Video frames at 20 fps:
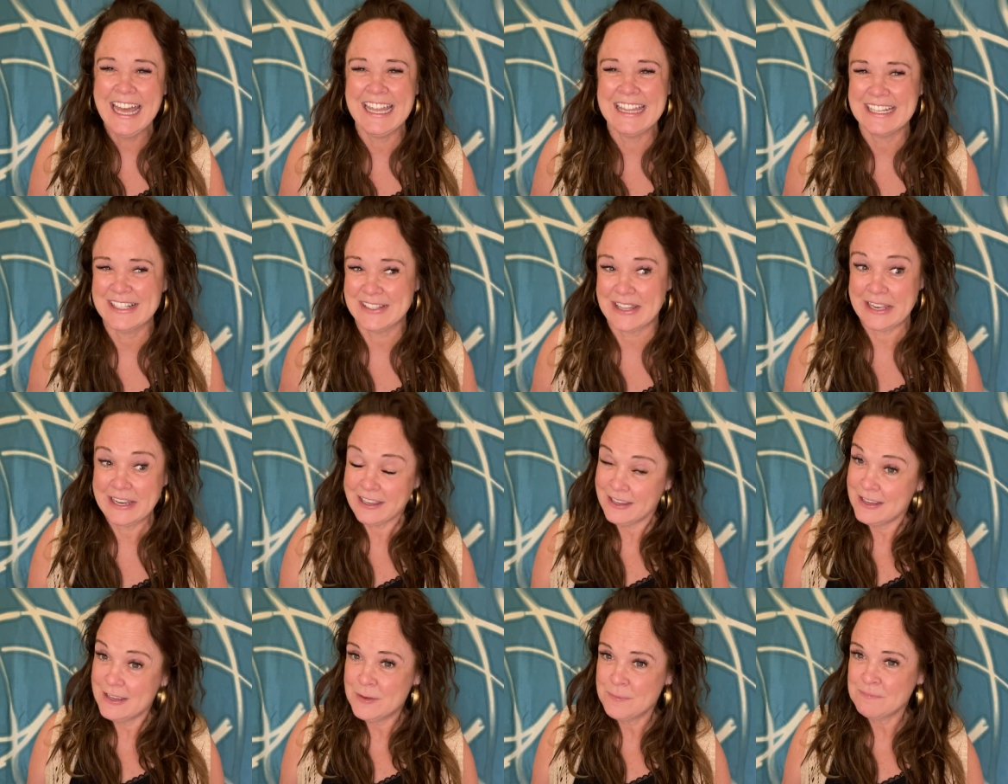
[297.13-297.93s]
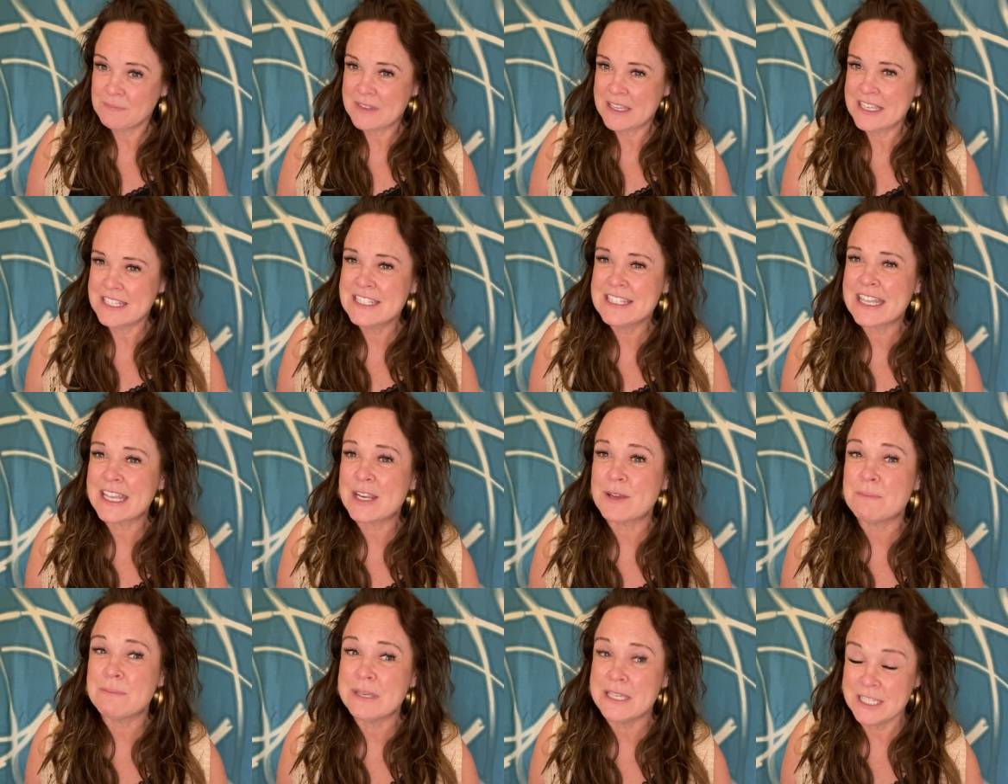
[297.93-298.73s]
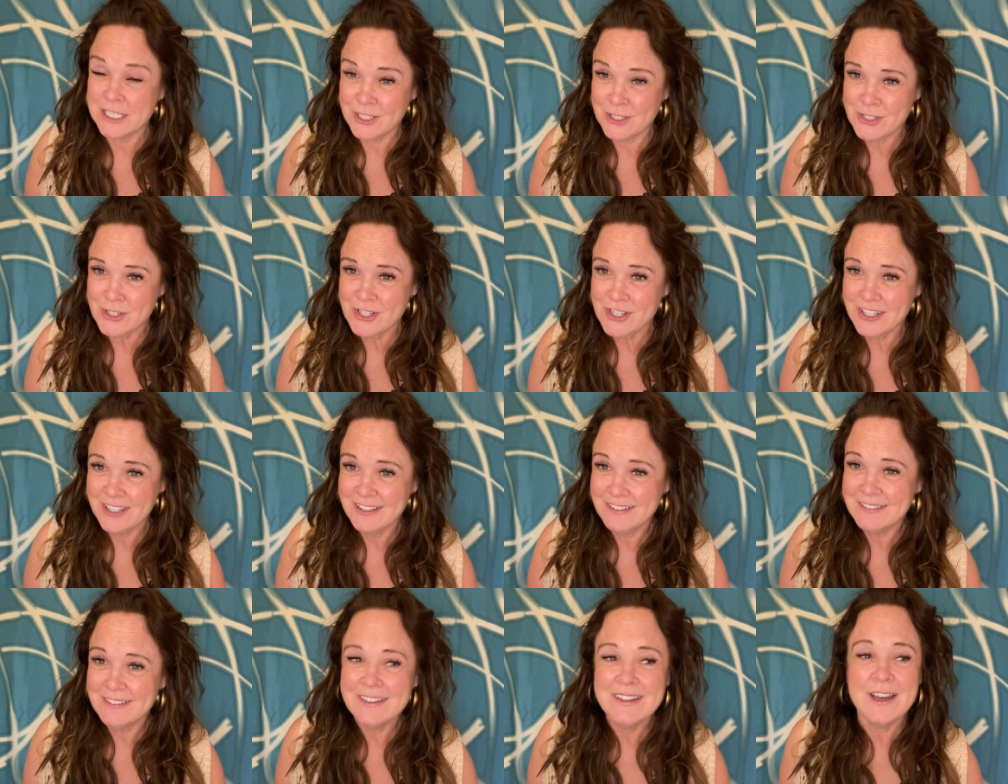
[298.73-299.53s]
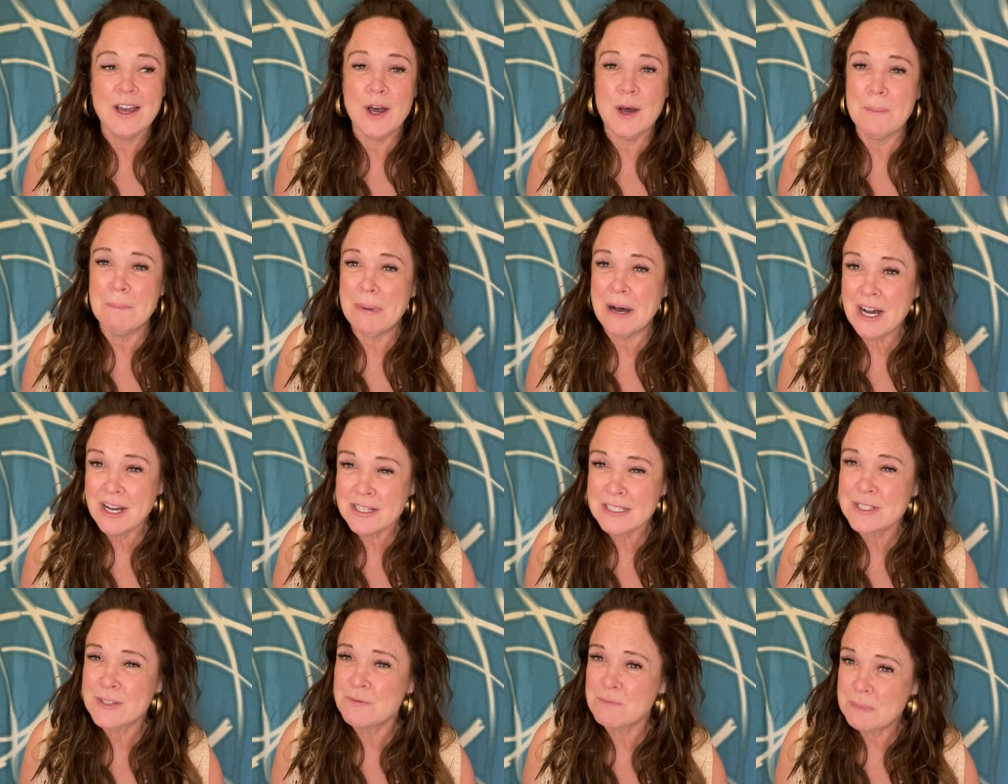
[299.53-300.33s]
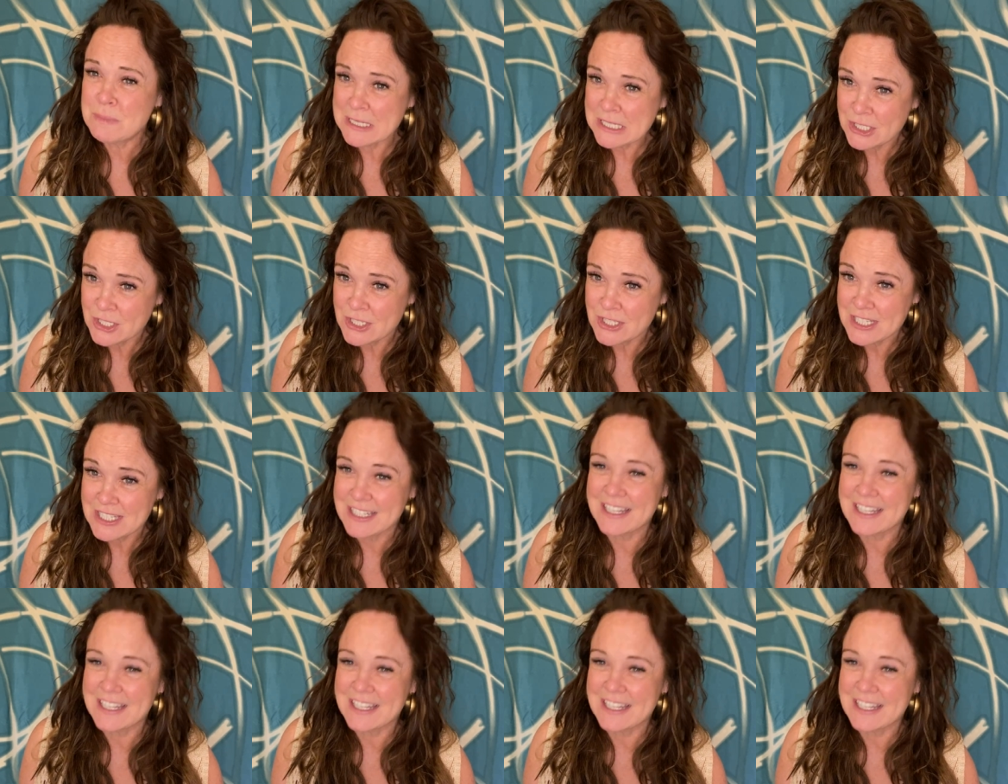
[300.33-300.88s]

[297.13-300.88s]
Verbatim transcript: They're like, isn't that a peach? a box of peaches?